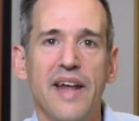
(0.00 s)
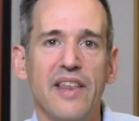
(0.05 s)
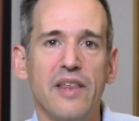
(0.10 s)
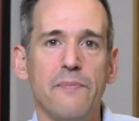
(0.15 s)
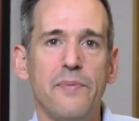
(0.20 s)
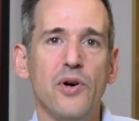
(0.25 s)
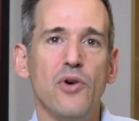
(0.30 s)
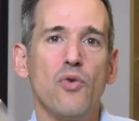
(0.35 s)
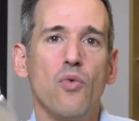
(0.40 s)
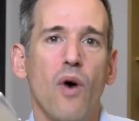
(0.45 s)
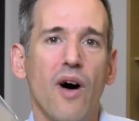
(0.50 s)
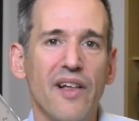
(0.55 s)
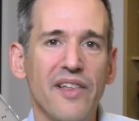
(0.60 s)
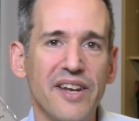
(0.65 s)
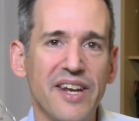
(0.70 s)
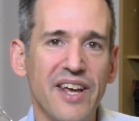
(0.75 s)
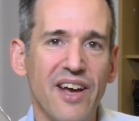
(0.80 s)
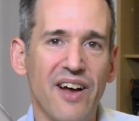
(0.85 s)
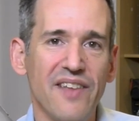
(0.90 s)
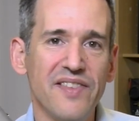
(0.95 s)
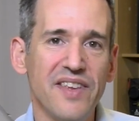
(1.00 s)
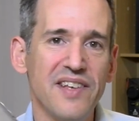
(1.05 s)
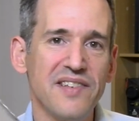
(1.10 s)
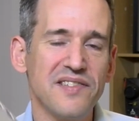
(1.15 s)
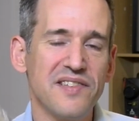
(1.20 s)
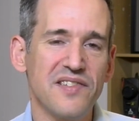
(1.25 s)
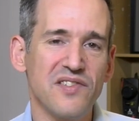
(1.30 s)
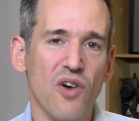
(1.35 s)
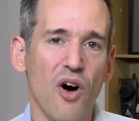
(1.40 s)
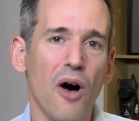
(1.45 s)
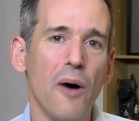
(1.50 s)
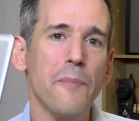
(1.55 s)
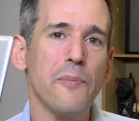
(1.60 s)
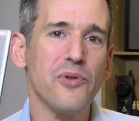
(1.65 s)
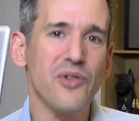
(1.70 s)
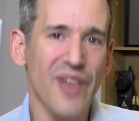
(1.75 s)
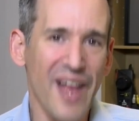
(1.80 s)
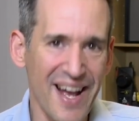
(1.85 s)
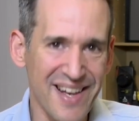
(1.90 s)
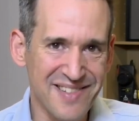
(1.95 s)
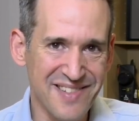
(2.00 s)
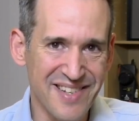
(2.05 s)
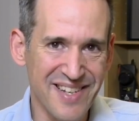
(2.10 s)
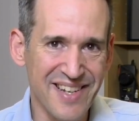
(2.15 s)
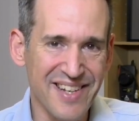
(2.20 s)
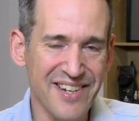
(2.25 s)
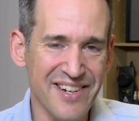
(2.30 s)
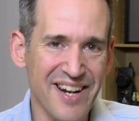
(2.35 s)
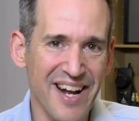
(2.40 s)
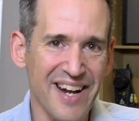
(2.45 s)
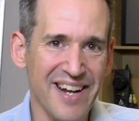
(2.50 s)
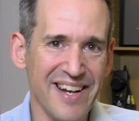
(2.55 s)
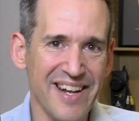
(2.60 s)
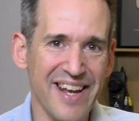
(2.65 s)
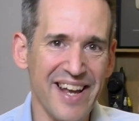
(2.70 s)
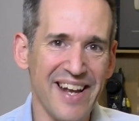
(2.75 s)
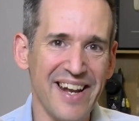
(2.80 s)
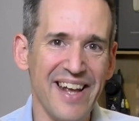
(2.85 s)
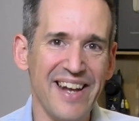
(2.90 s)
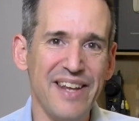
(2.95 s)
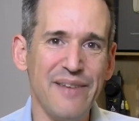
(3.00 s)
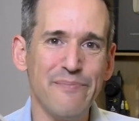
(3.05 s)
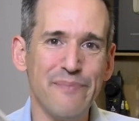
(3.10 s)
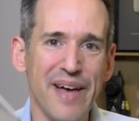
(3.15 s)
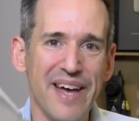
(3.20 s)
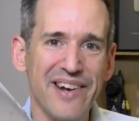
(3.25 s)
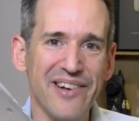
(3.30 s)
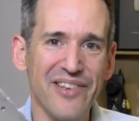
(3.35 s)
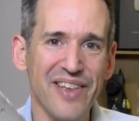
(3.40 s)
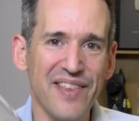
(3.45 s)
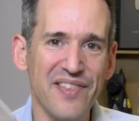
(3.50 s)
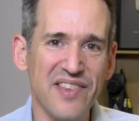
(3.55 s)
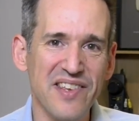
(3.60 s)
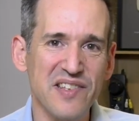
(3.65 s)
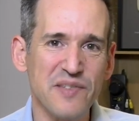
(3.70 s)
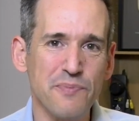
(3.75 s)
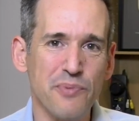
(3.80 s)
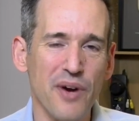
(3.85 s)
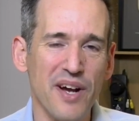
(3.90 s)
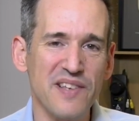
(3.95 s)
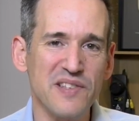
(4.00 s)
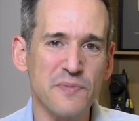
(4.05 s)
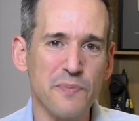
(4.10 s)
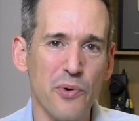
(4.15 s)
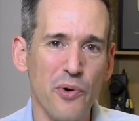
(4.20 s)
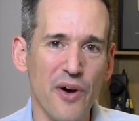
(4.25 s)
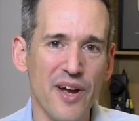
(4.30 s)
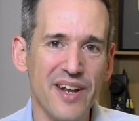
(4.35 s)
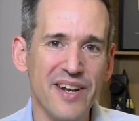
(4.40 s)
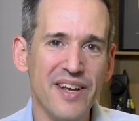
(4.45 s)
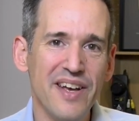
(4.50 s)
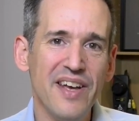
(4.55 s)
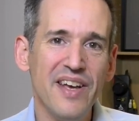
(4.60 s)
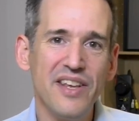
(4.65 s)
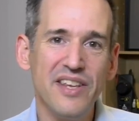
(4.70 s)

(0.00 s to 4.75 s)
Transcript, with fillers: Now, the build quality on this is all plastic. You're not going to get any metal at this price point.